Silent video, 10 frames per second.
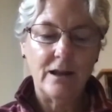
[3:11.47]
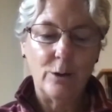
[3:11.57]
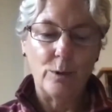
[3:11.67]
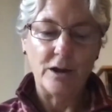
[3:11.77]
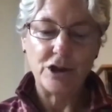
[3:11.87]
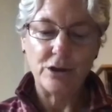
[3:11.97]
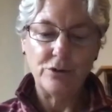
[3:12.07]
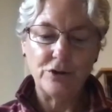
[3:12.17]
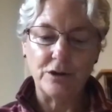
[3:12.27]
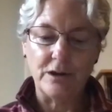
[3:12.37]
Where
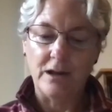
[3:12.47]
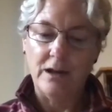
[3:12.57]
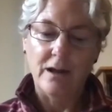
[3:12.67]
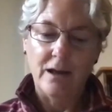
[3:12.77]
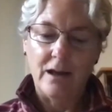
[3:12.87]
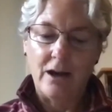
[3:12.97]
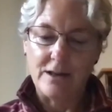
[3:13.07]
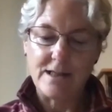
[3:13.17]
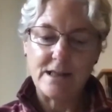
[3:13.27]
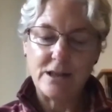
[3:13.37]
children are
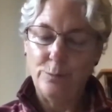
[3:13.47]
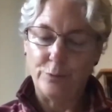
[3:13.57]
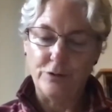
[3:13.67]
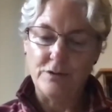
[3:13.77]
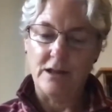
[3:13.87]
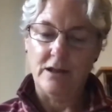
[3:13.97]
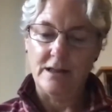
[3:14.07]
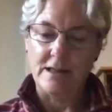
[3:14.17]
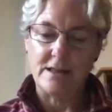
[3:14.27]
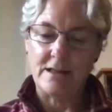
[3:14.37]
still
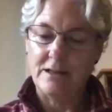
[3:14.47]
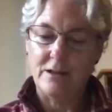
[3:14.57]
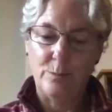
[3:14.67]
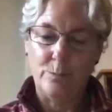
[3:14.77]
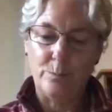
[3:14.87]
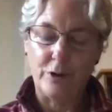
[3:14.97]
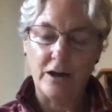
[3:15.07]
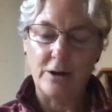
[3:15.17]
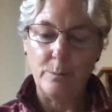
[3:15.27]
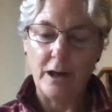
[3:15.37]
brutalized, bring
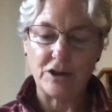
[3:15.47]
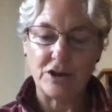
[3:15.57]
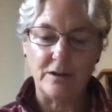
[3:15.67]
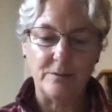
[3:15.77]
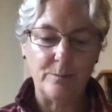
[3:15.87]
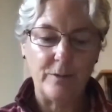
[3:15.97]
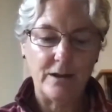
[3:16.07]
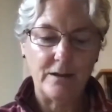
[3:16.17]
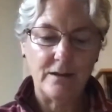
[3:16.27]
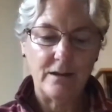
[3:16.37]
compassion.
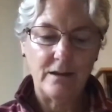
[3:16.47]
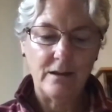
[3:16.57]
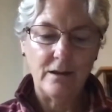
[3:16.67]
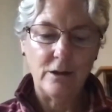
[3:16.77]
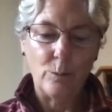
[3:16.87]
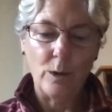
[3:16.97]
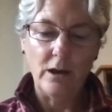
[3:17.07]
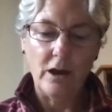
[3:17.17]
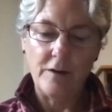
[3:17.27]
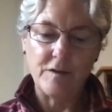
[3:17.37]
Where
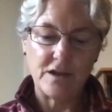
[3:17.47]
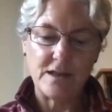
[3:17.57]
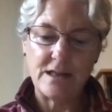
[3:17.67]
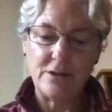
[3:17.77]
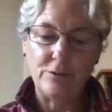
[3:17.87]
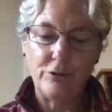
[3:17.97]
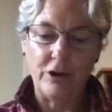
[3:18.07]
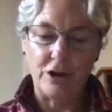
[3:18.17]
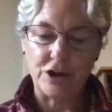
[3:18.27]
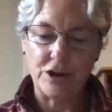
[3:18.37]
lives are still
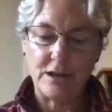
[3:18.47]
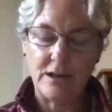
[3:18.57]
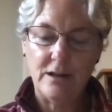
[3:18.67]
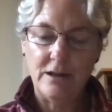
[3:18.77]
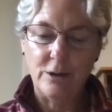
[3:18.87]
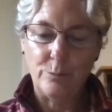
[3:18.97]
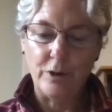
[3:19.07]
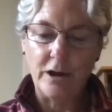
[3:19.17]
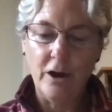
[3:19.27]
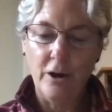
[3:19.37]
crushed,
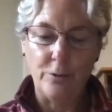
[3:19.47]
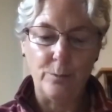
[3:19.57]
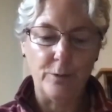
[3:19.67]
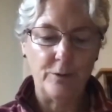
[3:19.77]
bring hope.